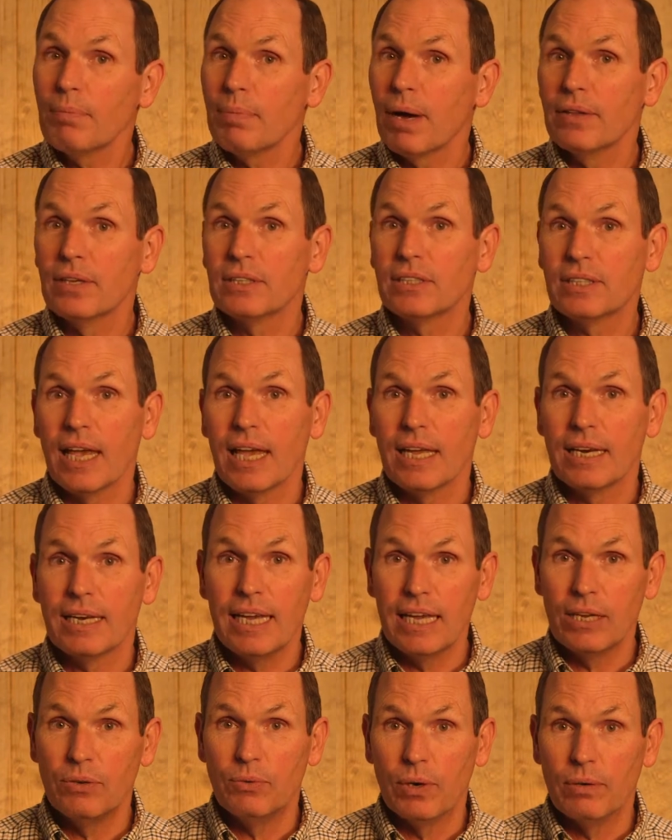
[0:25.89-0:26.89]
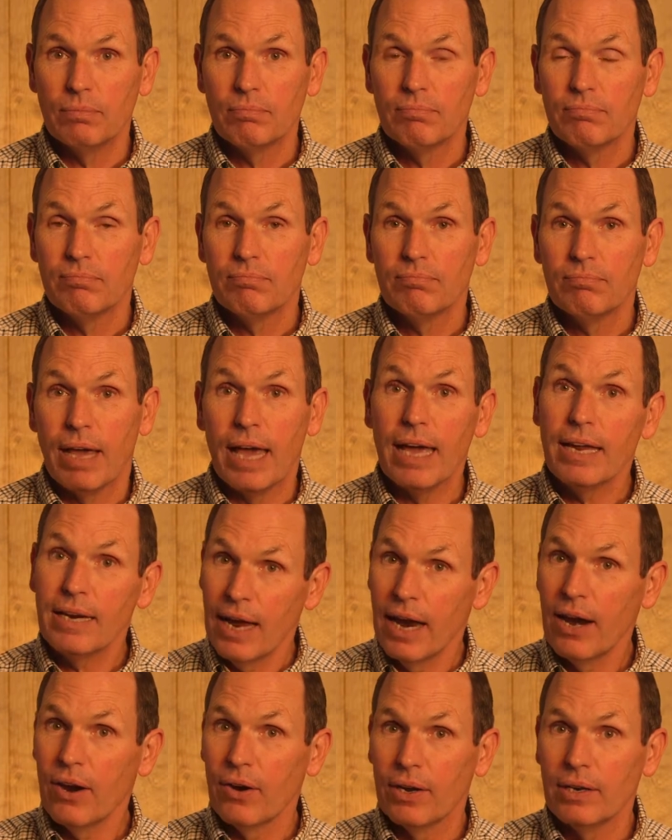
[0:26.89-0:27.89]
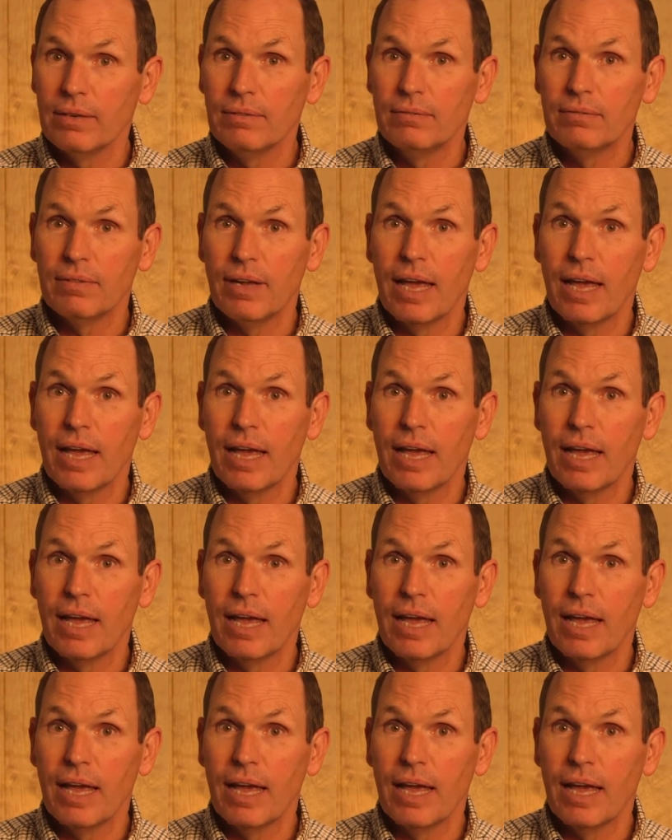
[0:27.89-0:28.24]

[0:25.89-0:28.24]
by the Sanhedrin and Herod